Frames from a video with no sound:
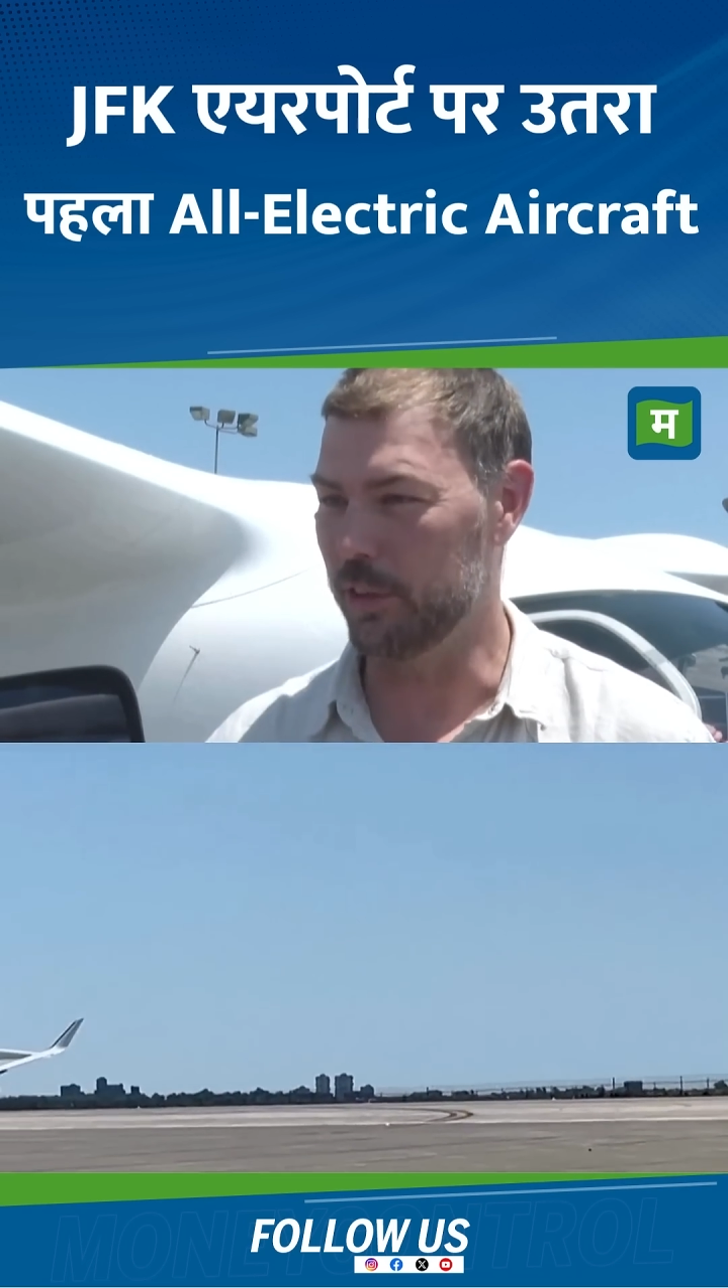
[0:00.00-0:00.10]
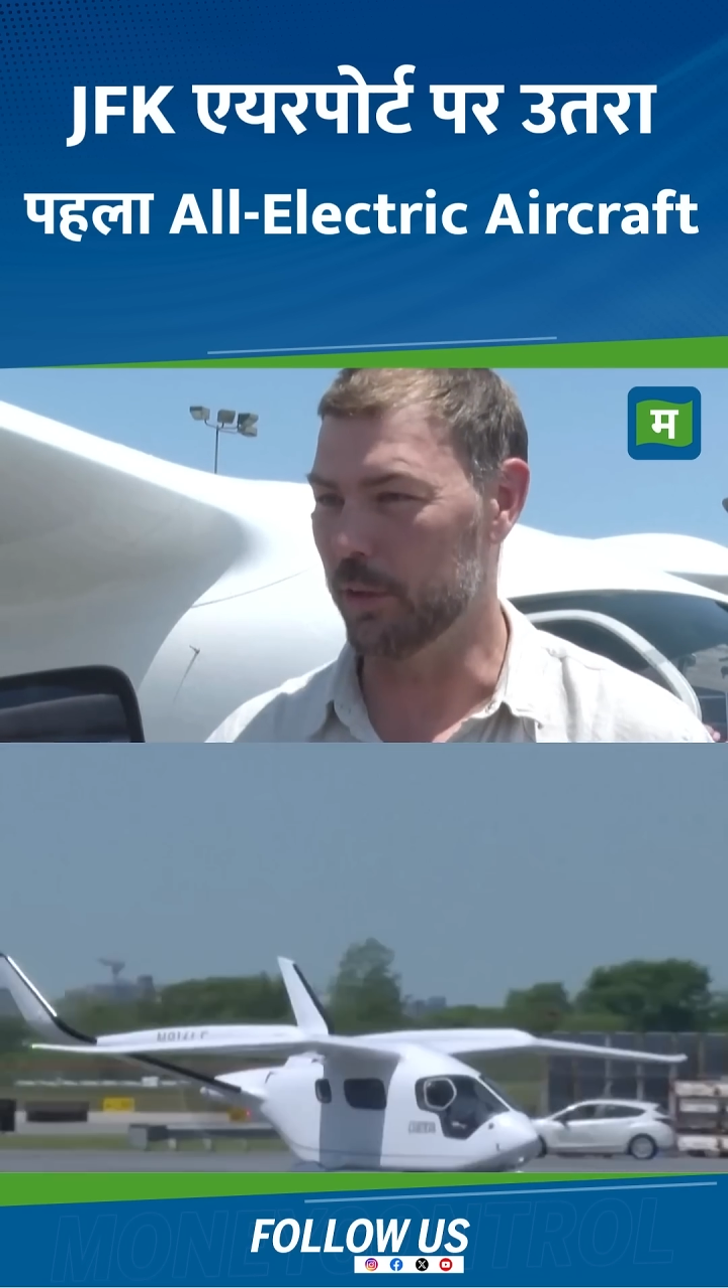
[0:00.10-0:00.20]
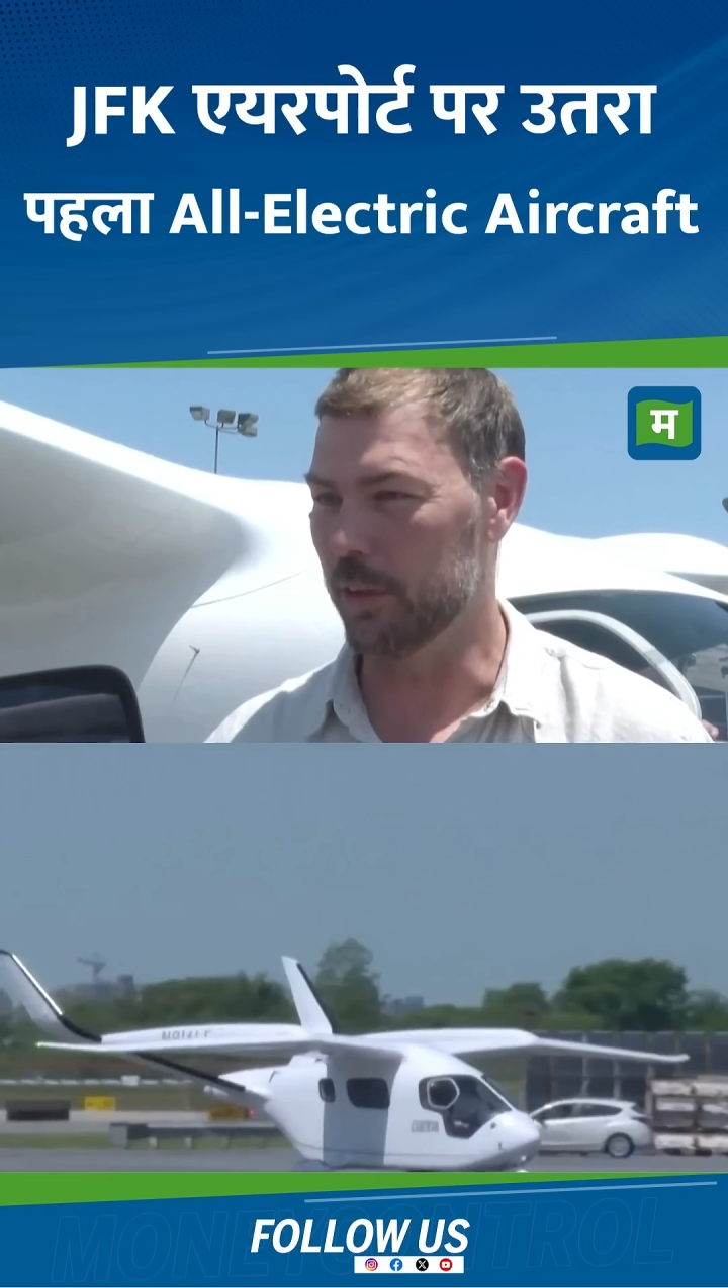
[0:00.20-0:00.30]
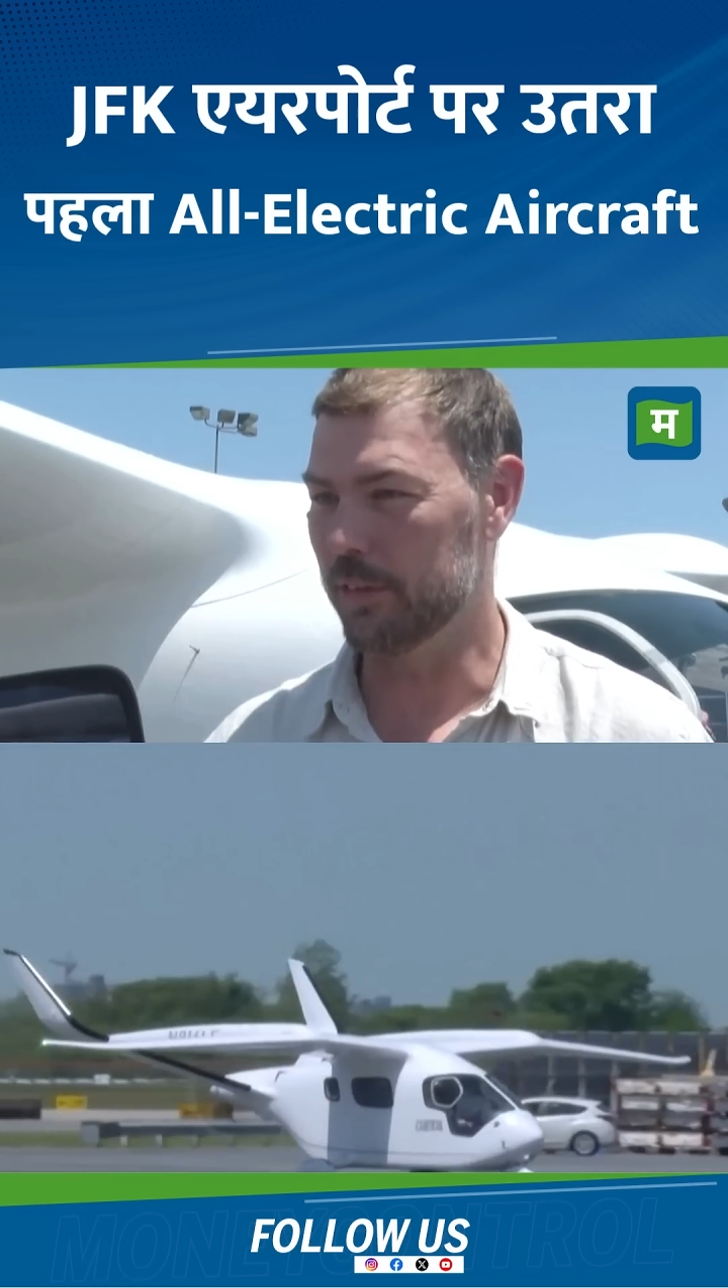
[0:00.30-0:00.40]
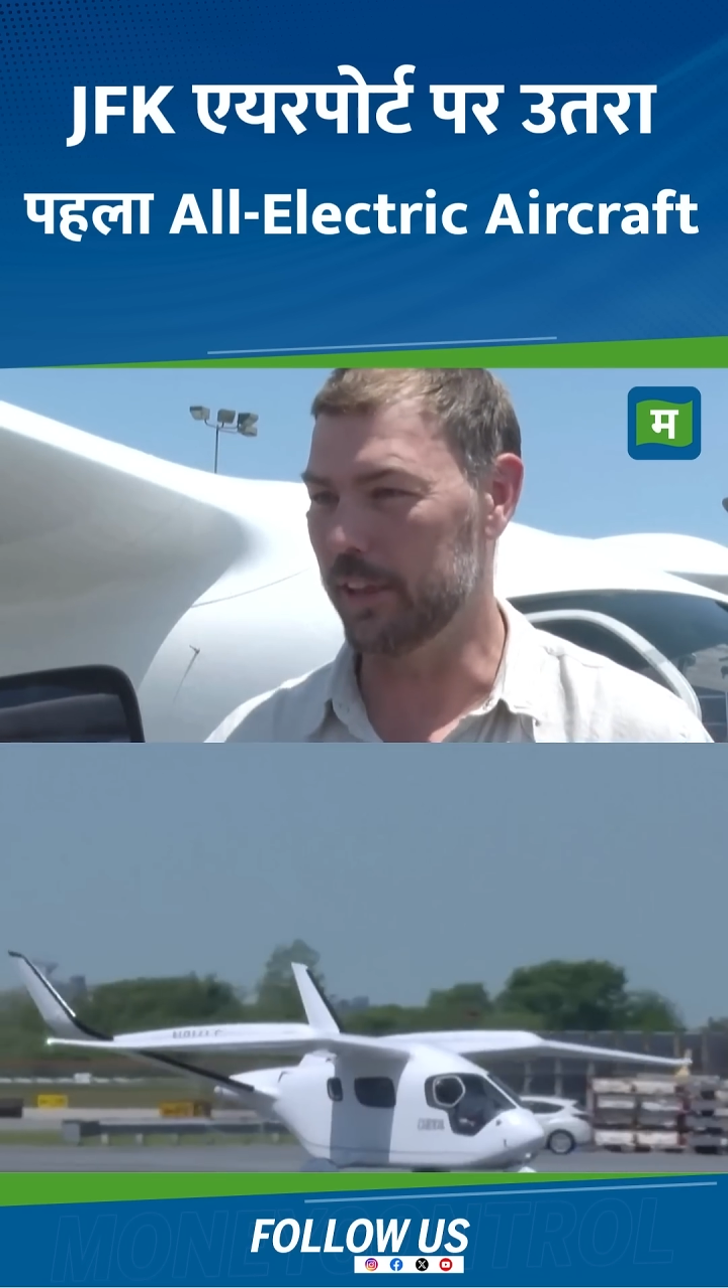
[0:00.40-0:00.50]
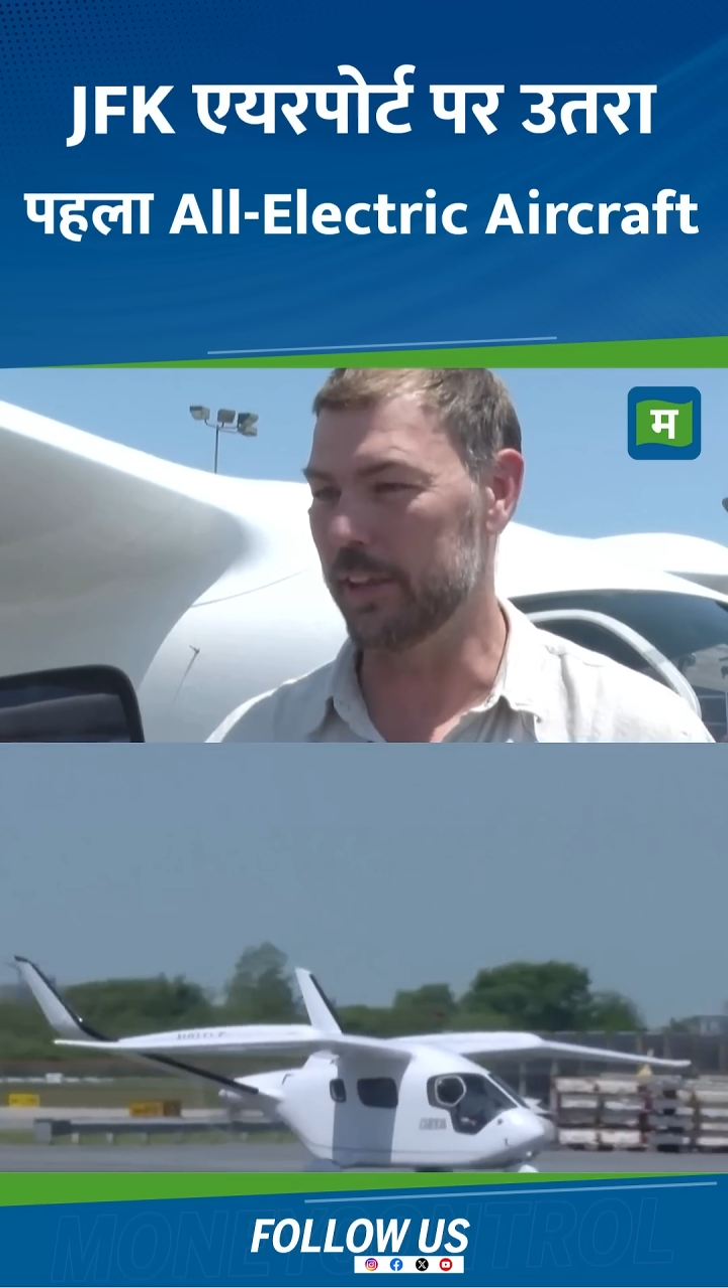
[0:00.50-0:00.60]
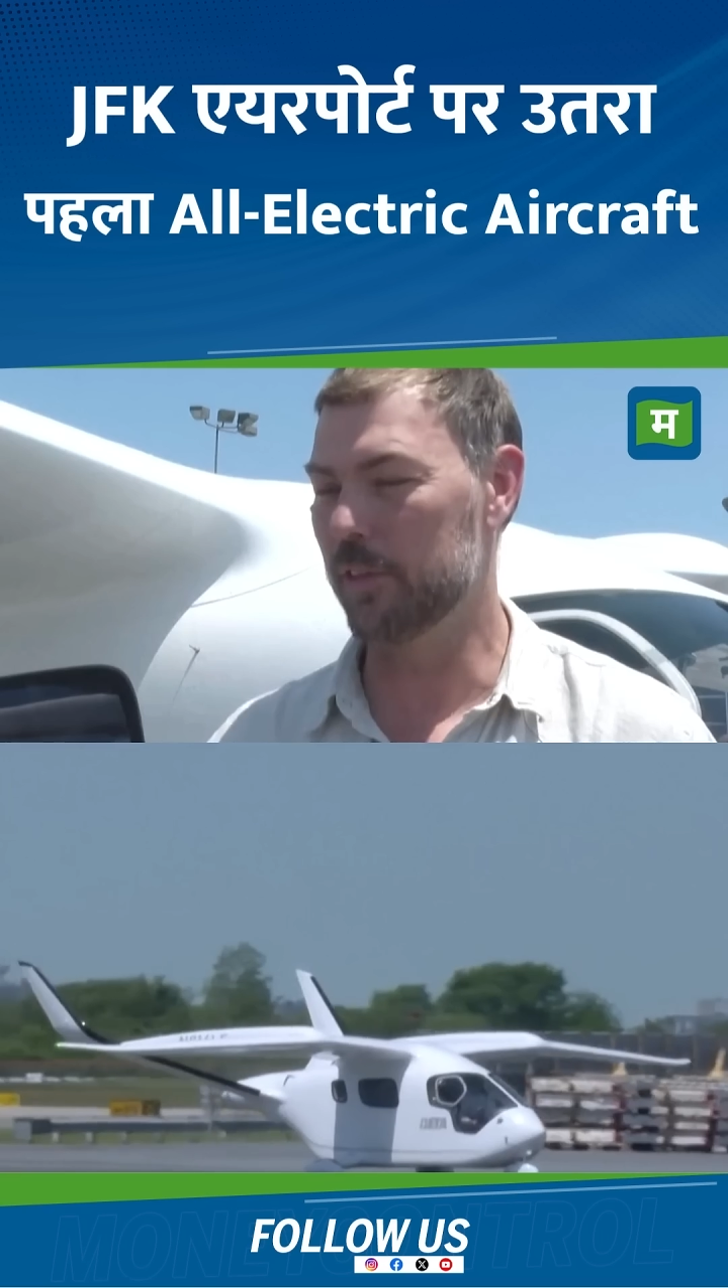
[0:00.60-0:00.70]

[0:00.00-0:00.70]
fuel, right?